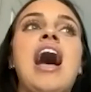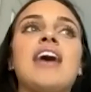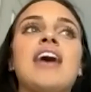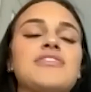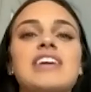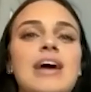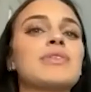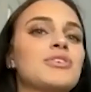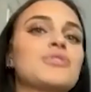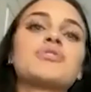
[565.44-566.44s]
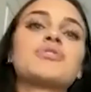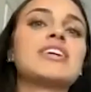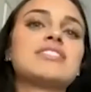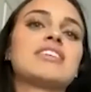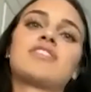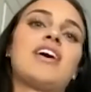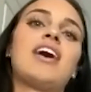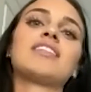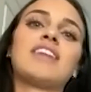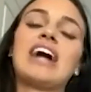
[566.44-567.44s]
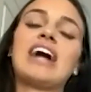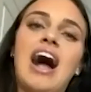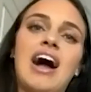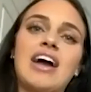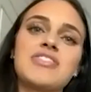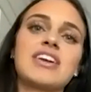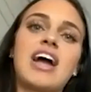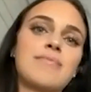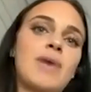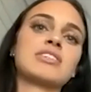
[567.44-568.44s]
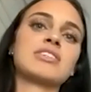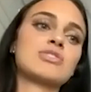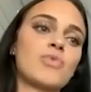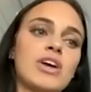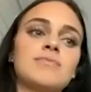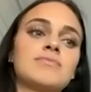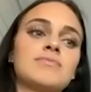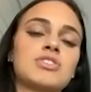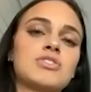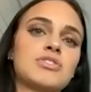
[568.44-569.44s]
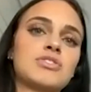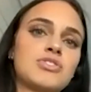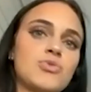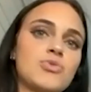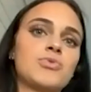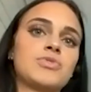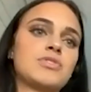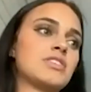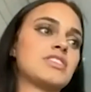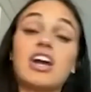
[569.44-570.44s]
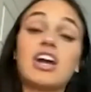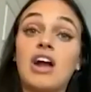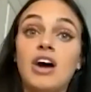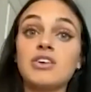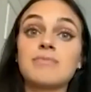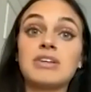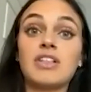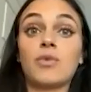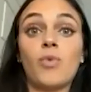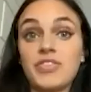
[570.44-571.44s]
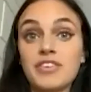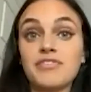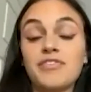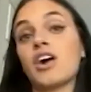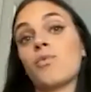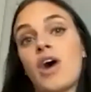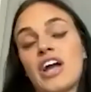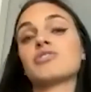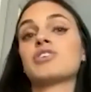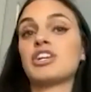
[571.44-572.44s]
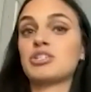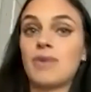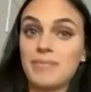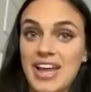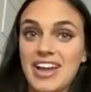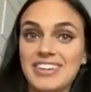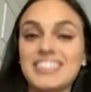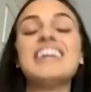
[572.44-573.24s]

I think I'm a little too crazy for that. Like, I think I might swim to their house and be like, what the f, why'd you touch my man?